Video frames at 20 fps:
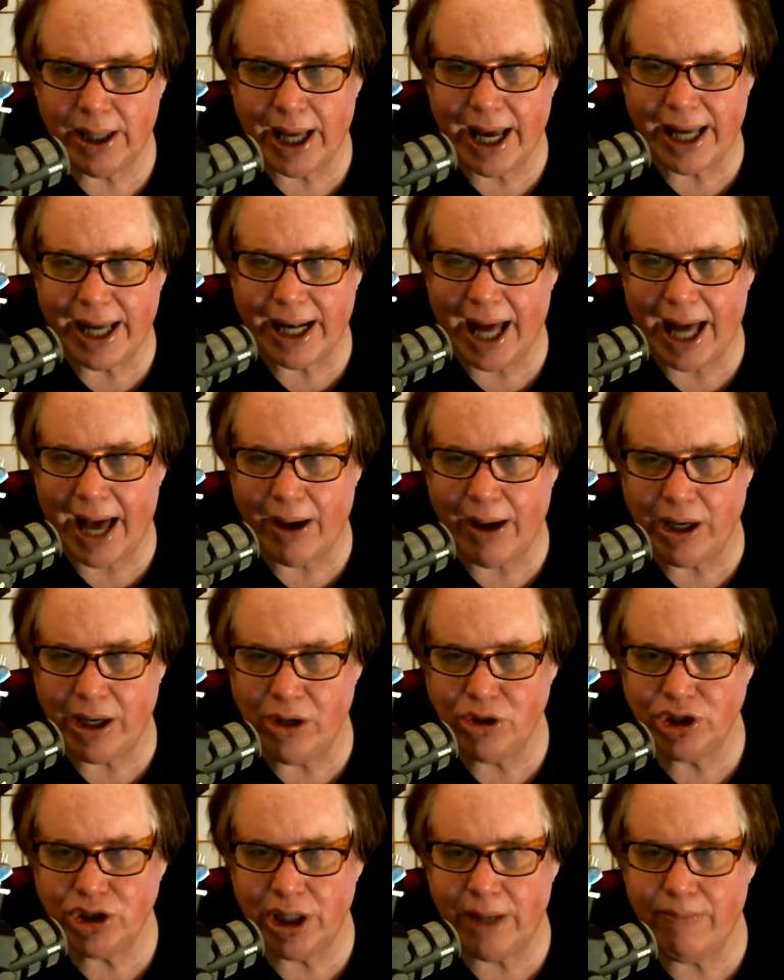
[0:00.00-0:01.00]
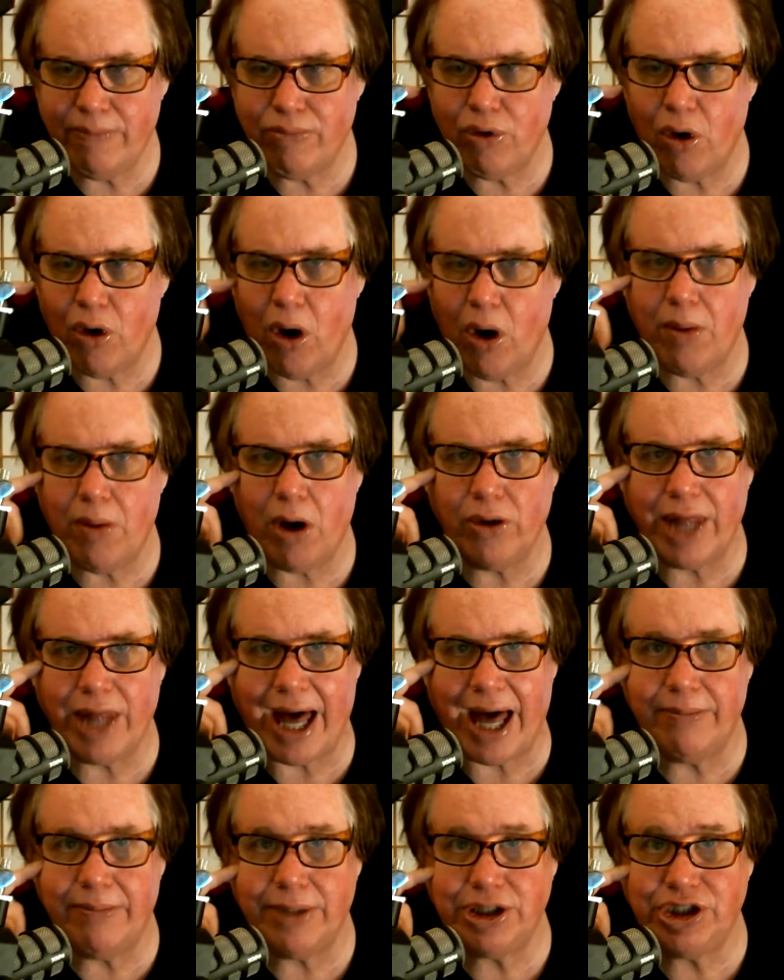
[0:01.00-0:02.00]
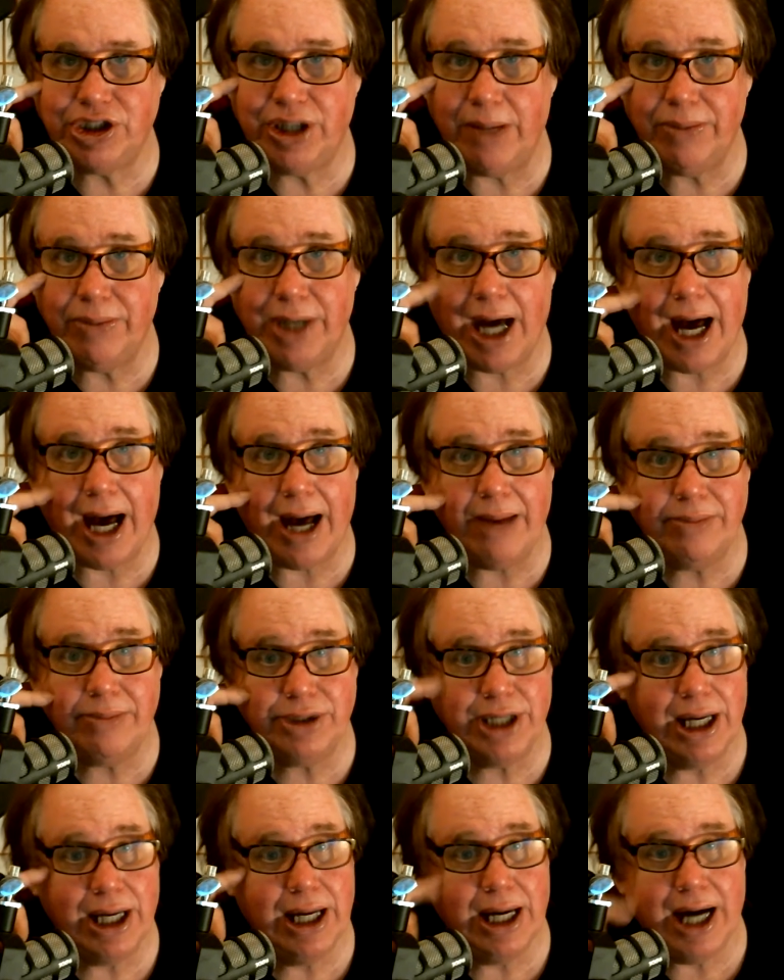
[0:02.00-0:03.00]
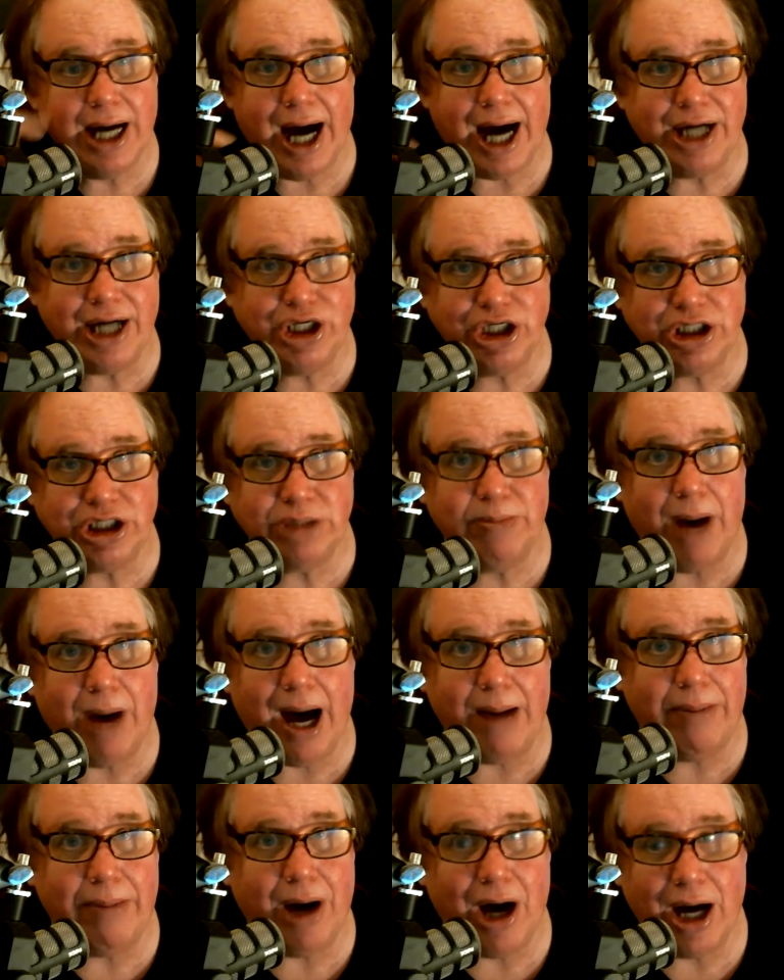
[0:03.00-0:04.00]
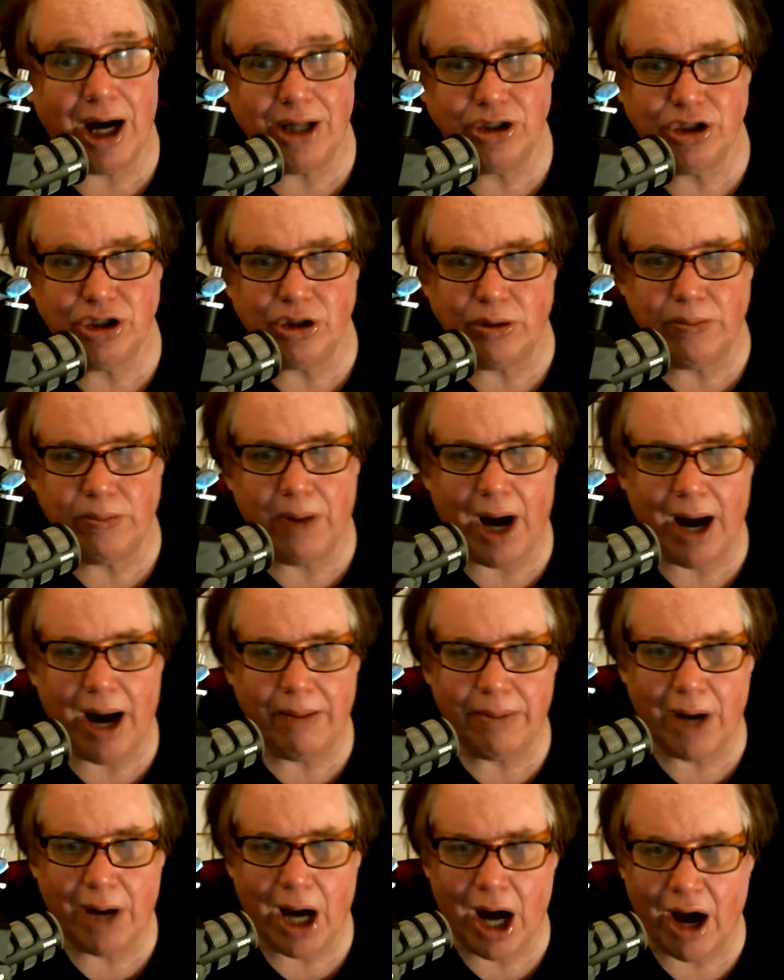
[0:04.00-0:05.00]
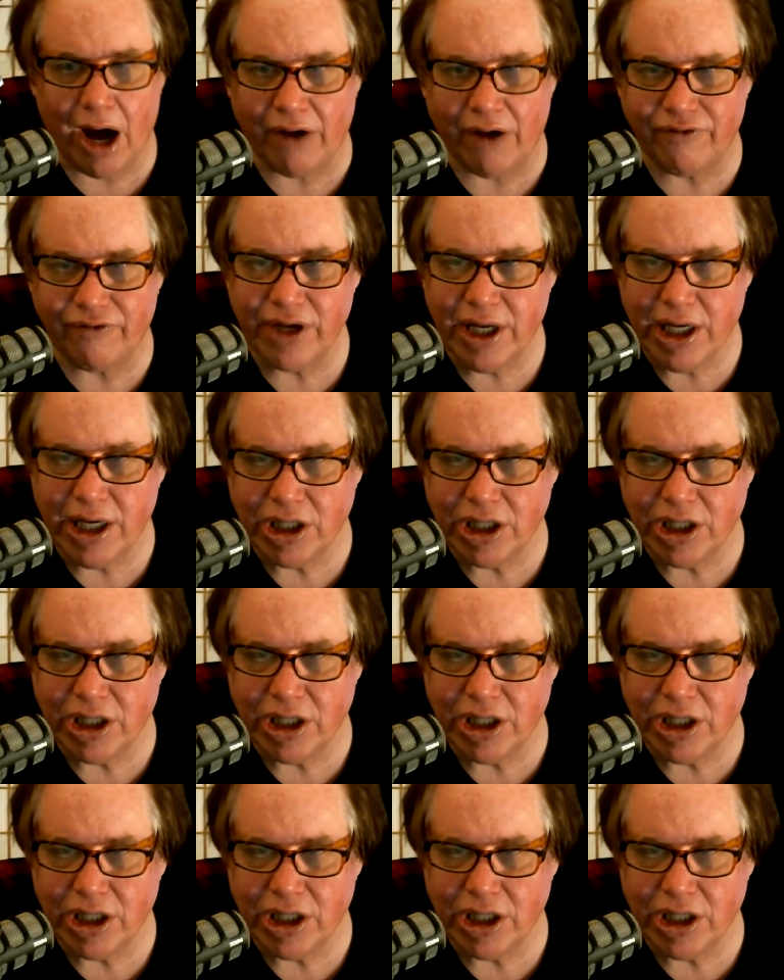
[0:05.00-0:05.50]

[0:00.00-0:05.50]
And I usually promo them, but sometimes I just pop on to pop off.